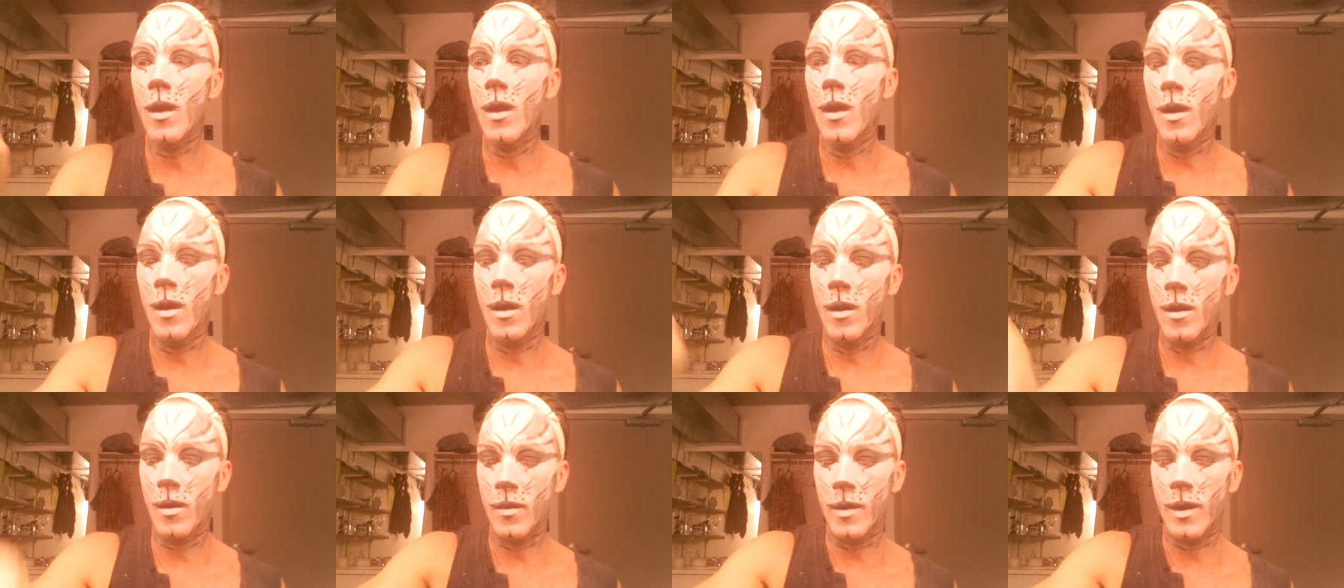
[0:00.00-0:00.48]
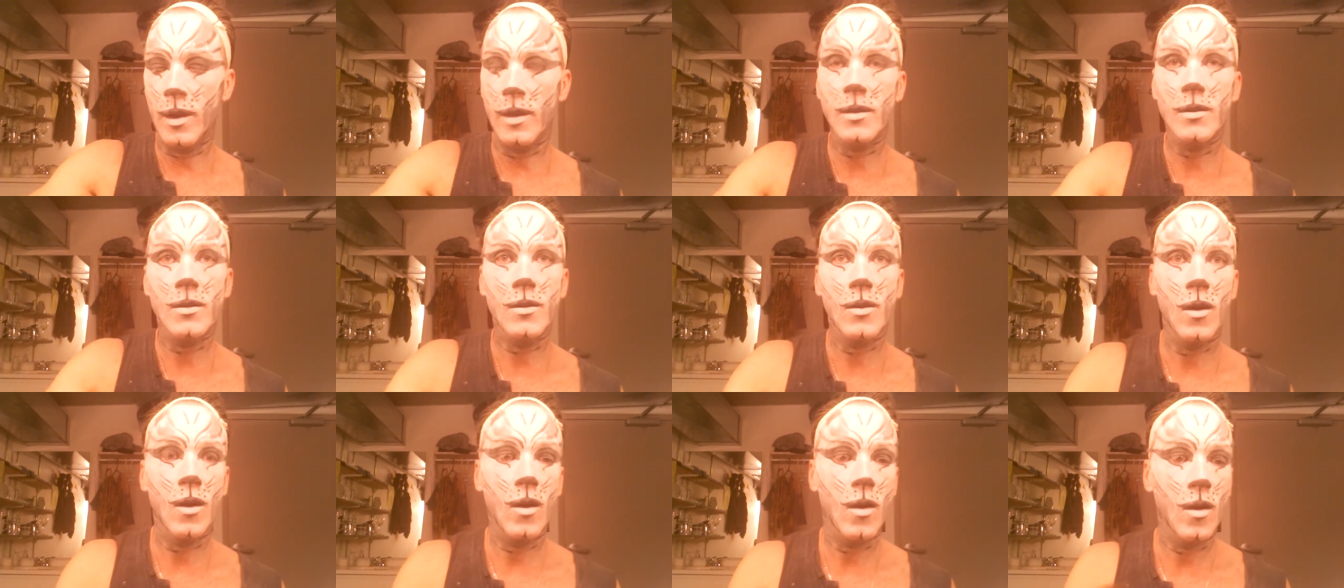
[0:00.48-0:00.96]
Alright,
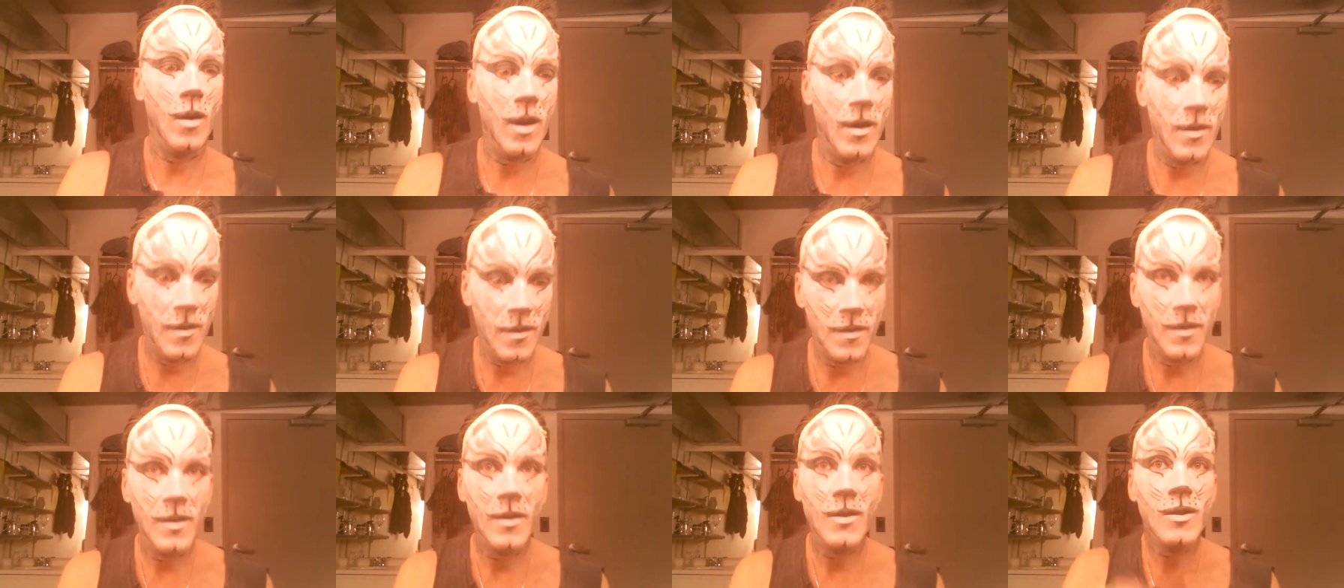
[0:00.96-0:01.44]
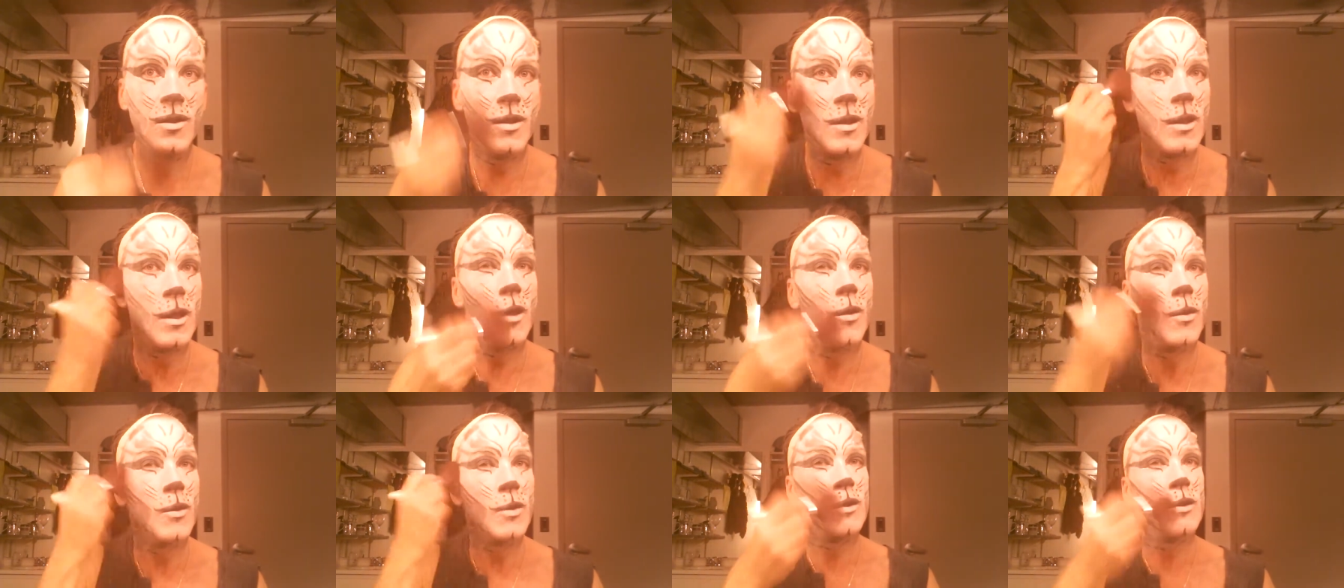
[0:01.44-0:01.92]
so I finished the
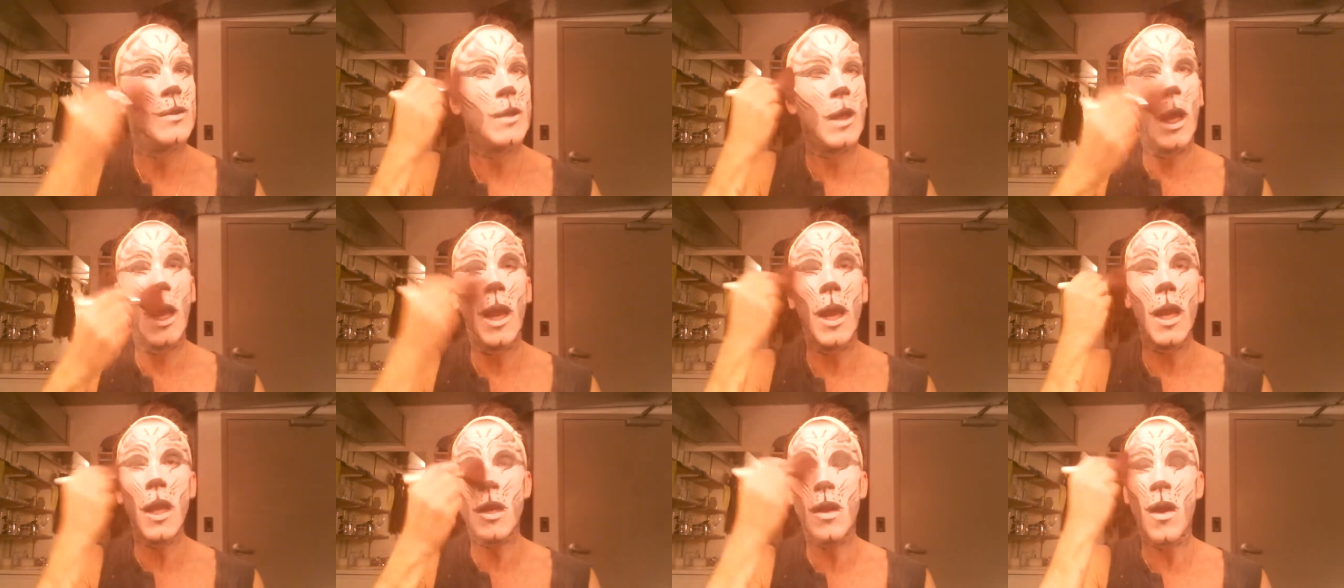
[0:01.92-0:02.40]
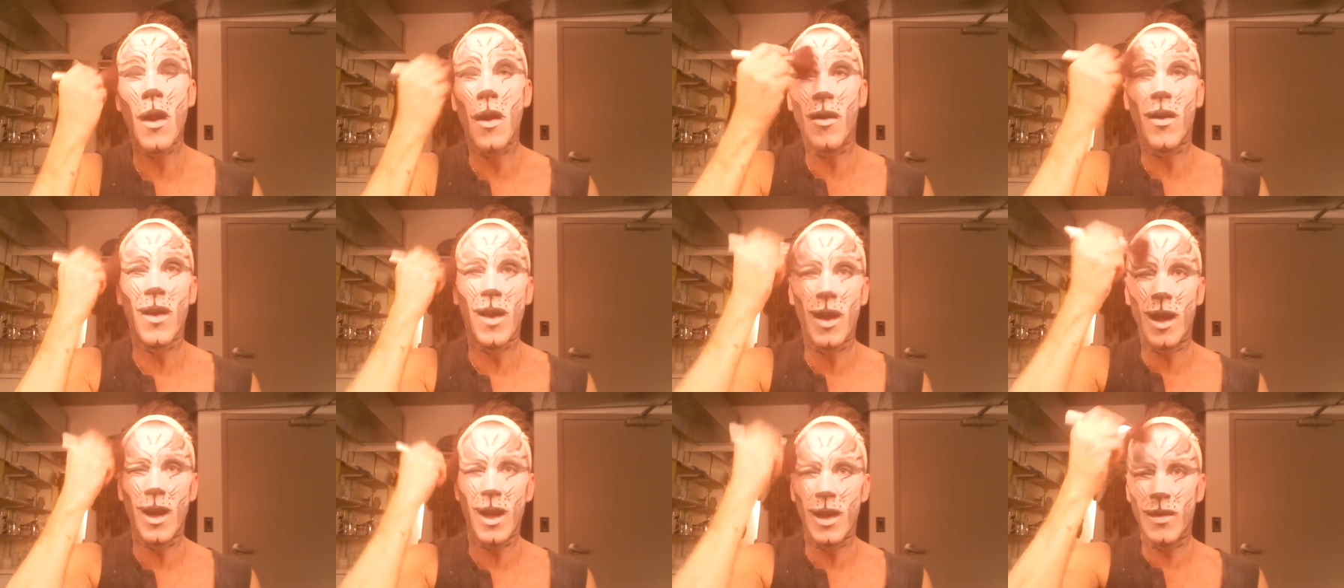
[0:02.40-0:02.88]
other side,
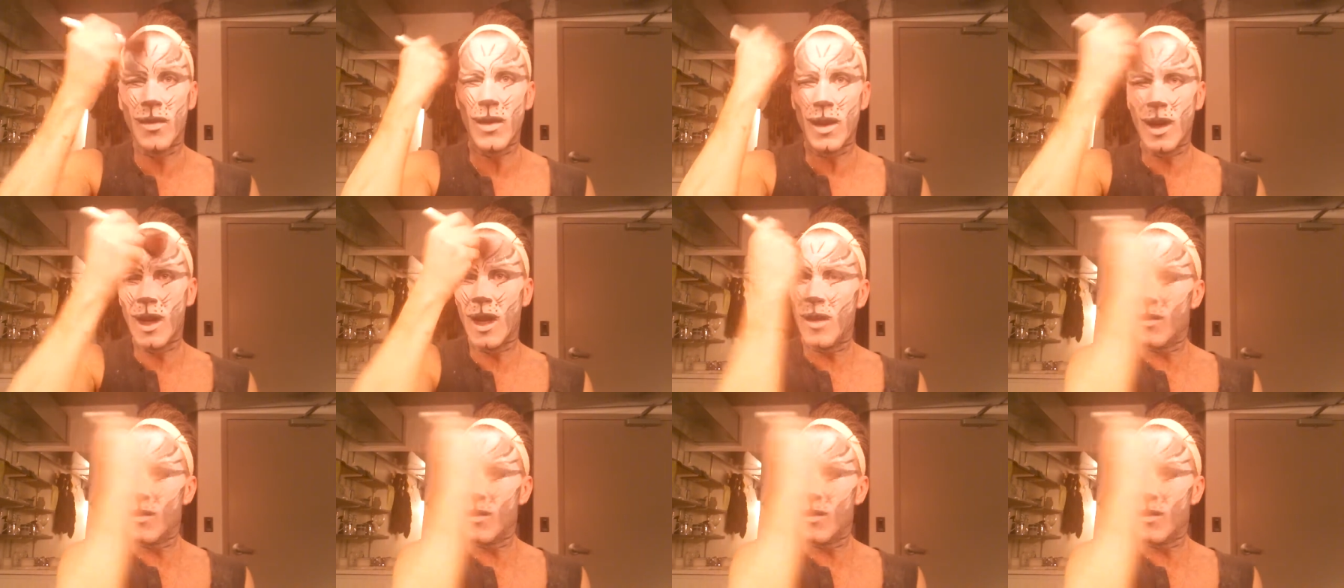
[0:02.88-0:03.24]
and then I